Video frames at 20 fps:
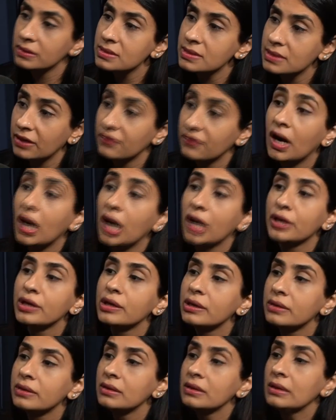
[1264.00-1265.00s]
have
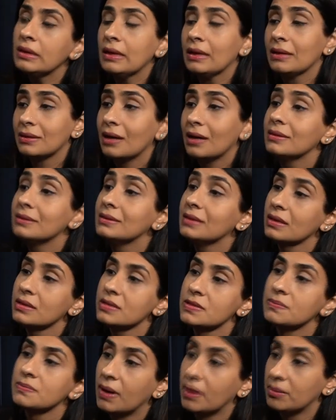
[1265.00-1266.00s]
hired
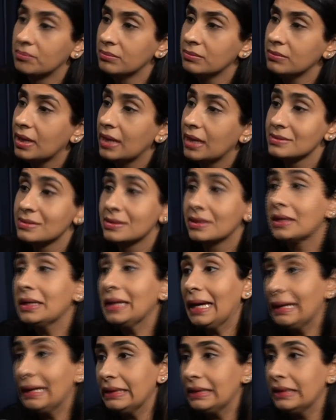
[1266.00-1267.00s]
Nadia's mum as their
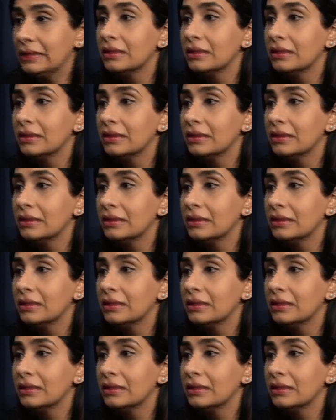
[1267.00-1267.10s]
nanny.